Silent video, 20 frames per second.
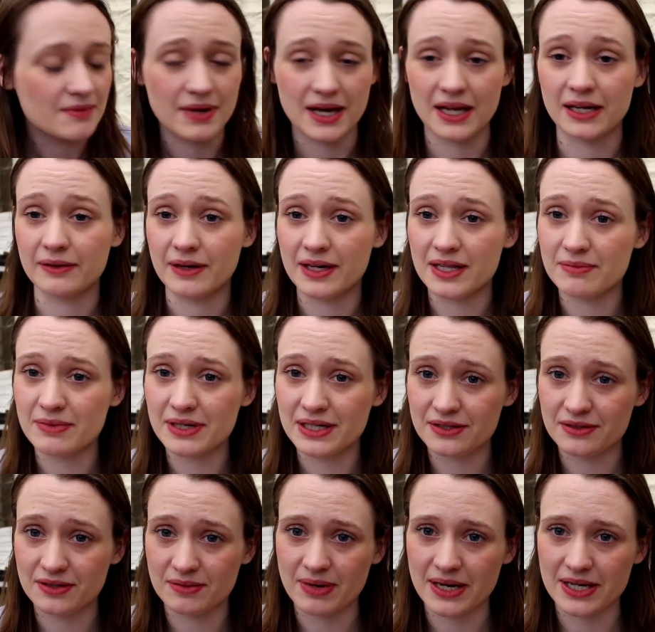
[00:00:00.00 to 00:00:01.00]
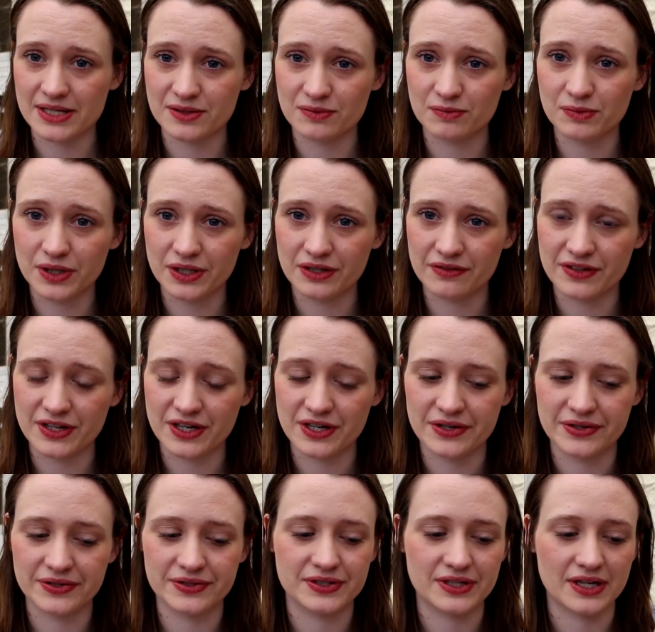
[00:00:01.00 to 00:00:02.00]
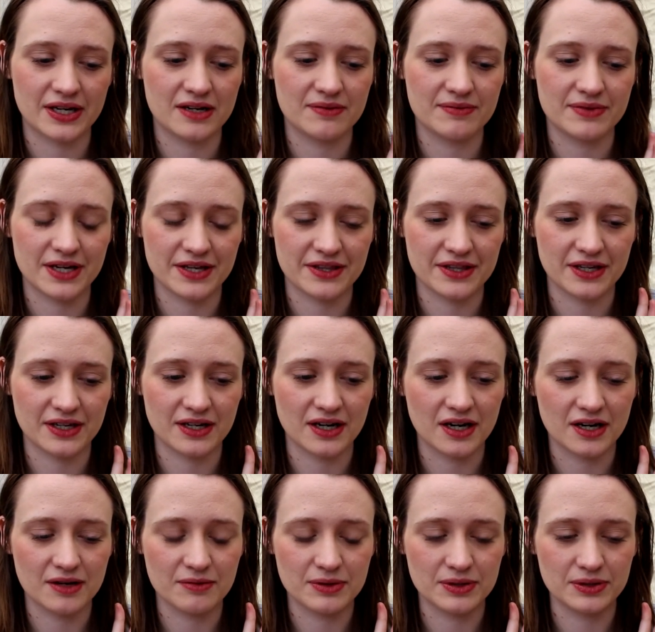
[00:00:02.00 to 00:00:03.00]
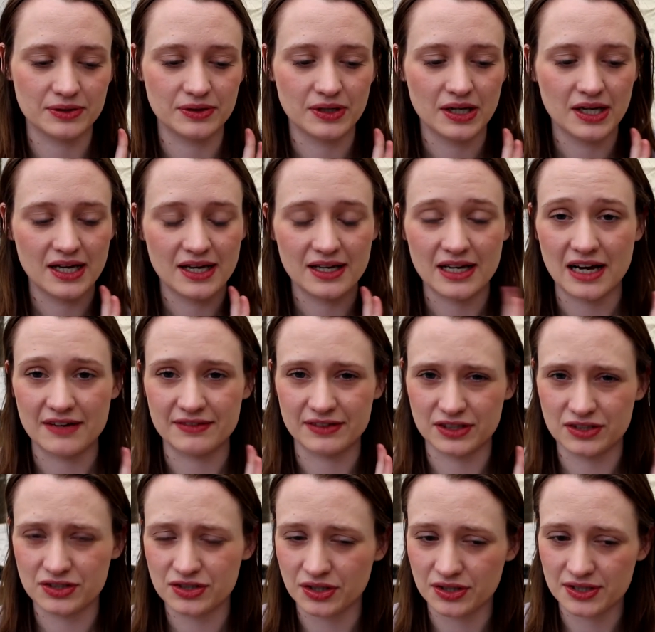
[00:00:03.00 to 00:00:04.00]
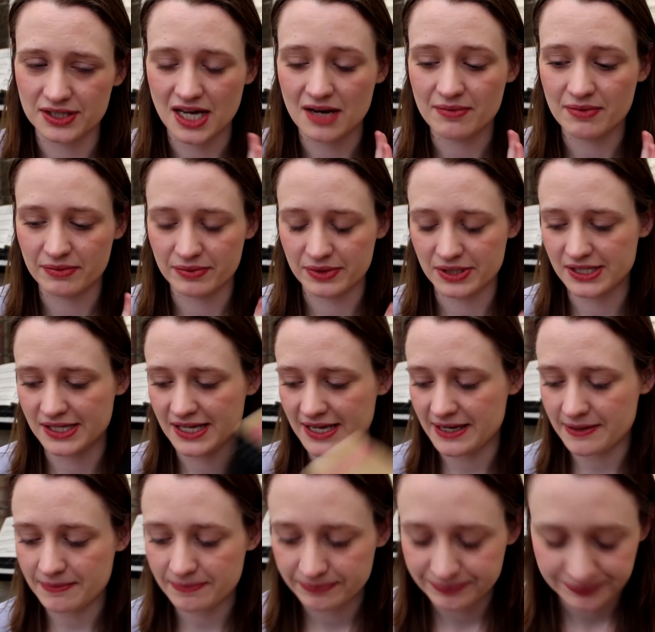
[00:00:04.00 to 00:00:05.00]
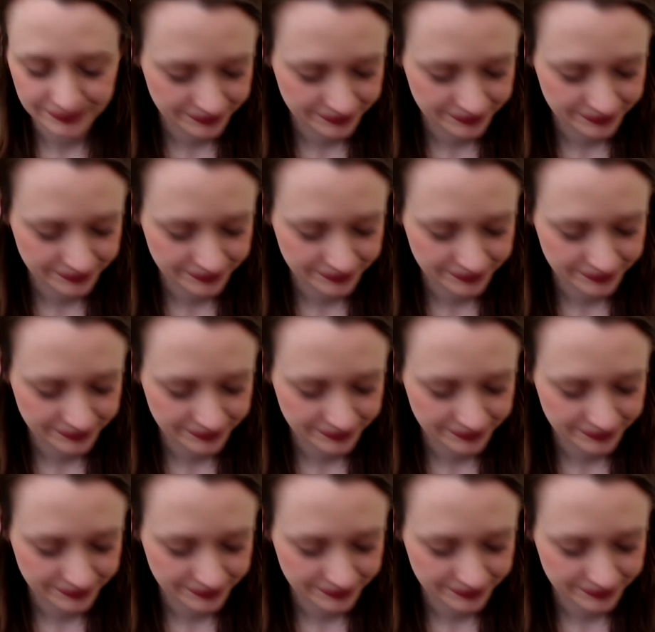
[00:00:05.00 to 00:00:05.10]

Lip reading: Anyway, The Ministry of Pain is one of those that I think I will have a shot at, but we'll see.